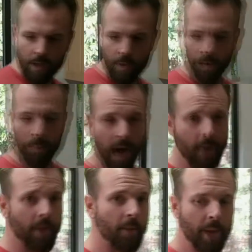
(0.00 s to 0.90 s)
So the
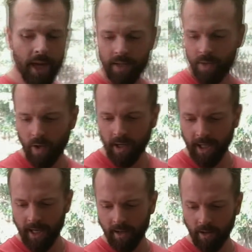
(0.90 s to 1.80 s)
bottom of the pan is starting
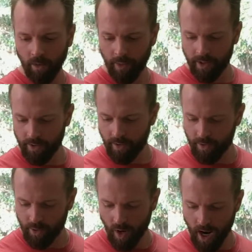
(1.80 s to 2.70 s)
to get a little bit
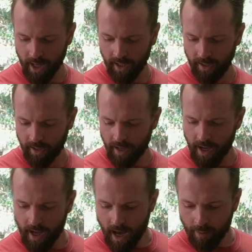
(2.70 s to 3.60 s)
dry.
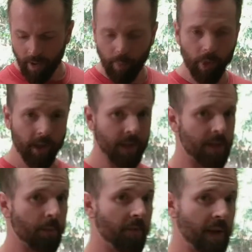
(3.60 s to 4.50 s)
I'm going to put in
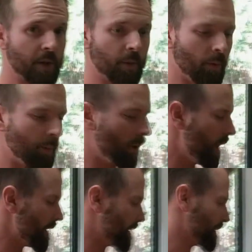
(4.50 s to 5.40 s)
some vegetable
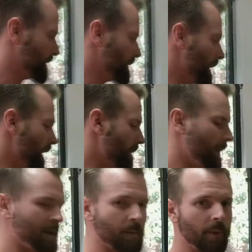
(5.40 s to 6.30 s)
broth
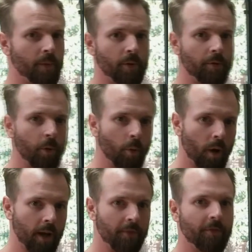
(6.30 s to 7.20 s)
because my beautiful
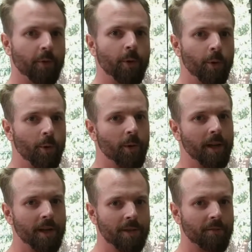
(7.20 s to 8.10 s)
wife, who
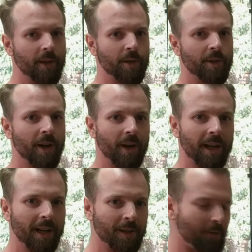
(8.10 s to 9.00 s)
is a
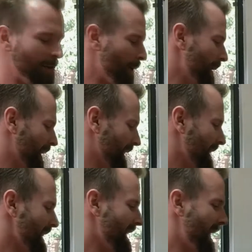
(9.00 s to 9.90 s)
vegetarian, is filming,
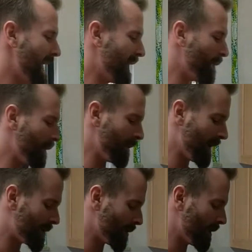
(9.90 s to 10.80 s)
and I want to
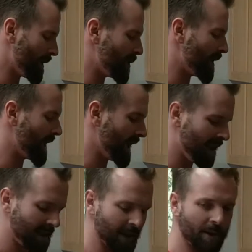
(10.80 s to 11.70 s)
make sure that she can
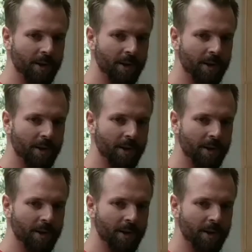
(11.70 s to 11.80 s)
eat this.